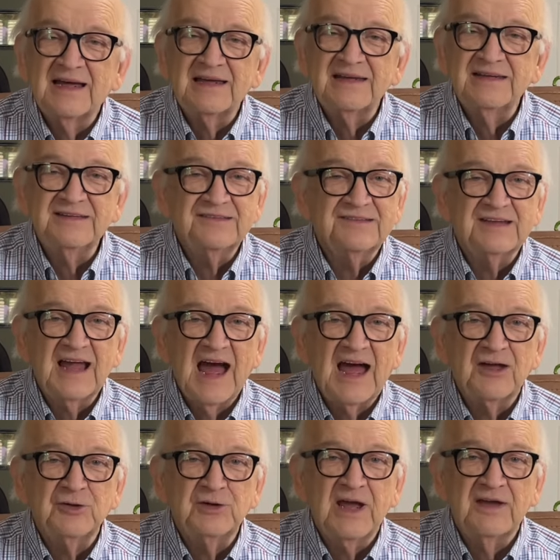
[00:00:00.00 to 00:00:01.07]
He's the guy
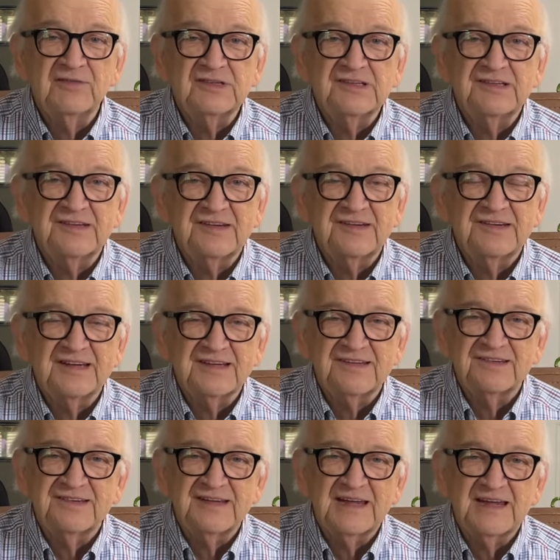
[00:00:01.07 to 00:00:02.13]
who gave us The
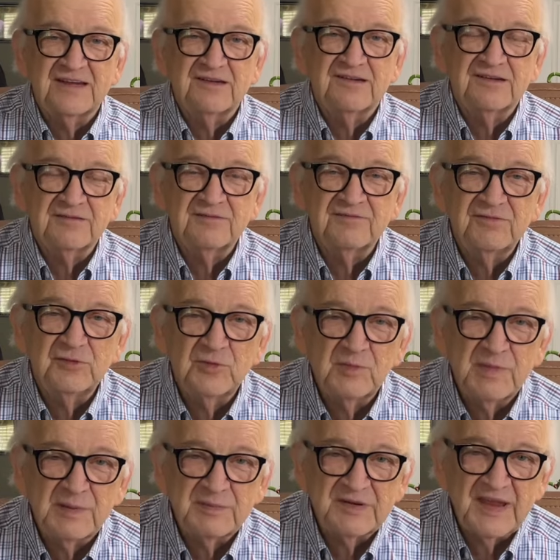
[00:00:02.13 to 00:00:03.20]
Sixth Sense, if you
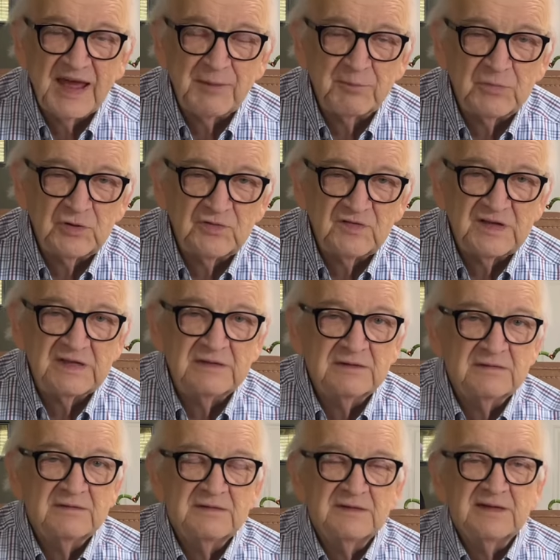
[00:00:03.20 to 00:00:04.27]
remember that movie.
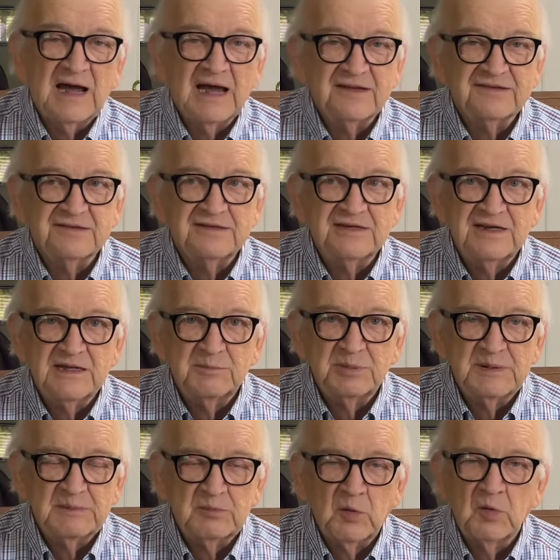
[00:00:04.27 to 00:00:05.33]
I see dead
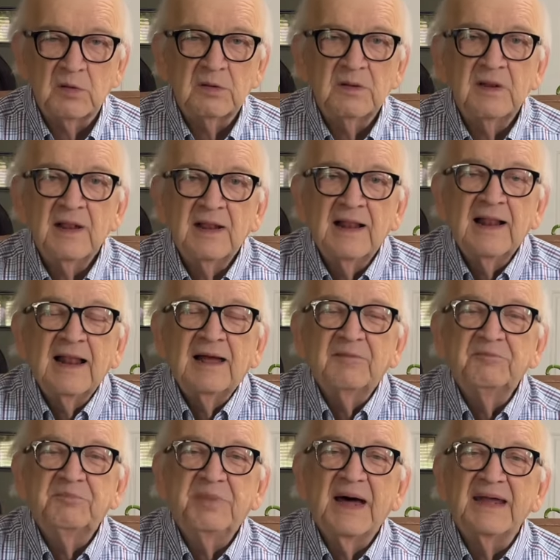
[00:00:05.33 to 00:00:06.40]
people.
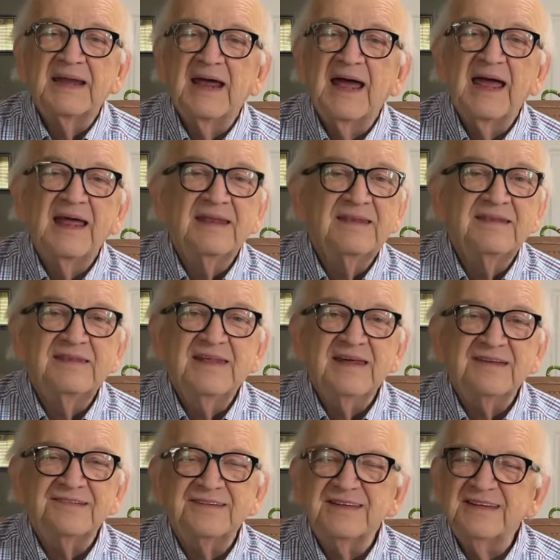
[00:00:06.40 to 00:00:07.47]
But
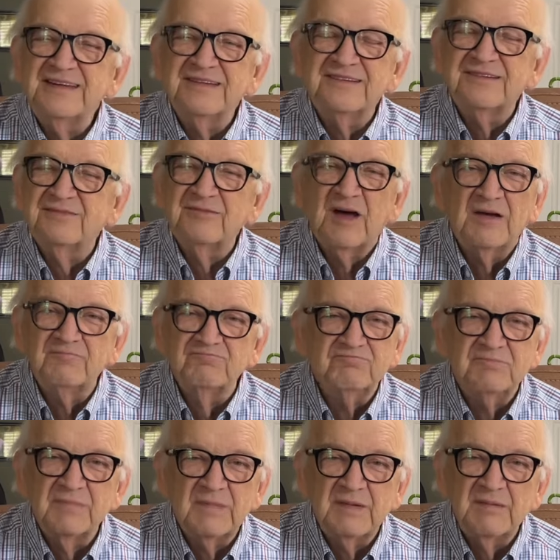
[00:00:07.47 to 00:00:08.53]
this is
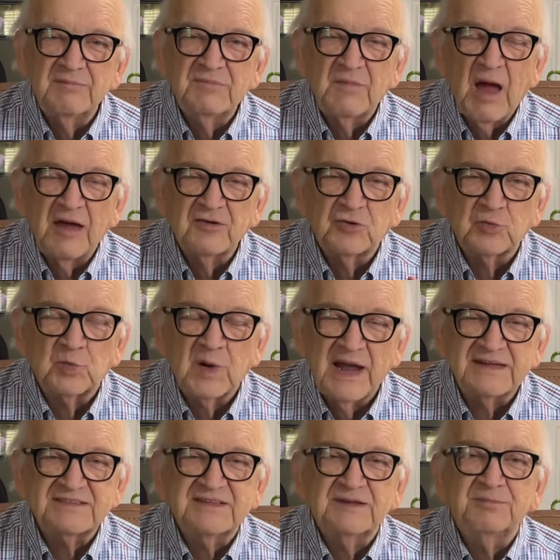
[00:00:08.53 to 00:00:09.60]

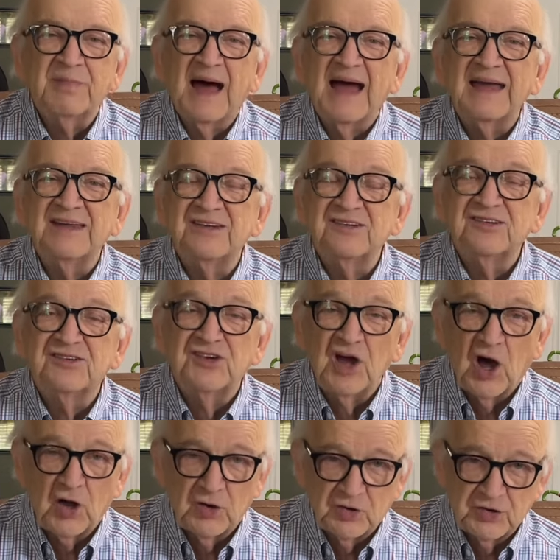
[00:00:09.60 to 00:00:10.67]
directed by his
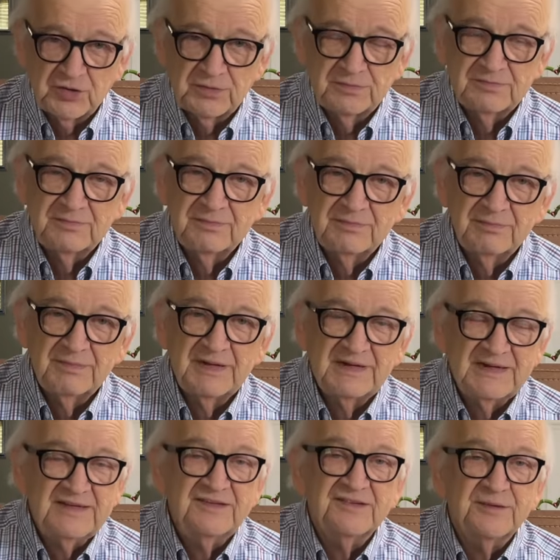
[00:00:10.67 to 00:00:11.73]
daughter, but
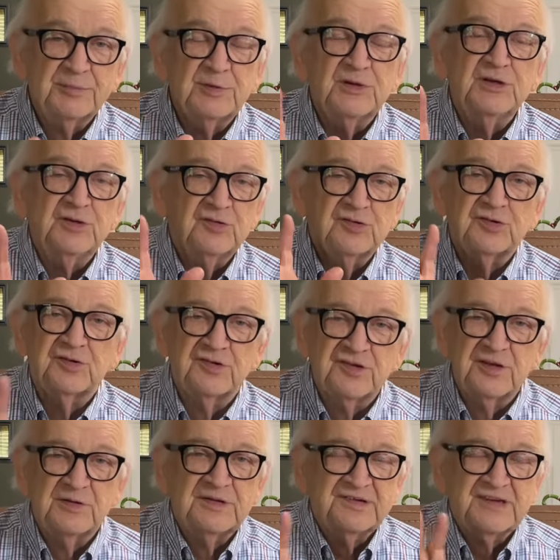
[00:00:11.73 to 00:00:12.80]
he's the producer,
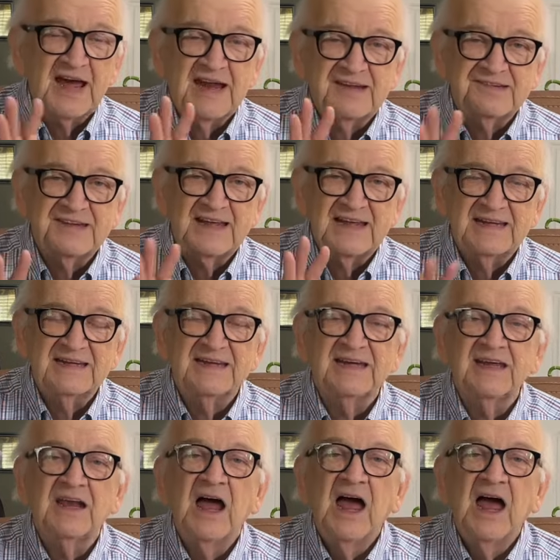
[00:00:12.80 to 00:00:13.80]
so he's got his hand in.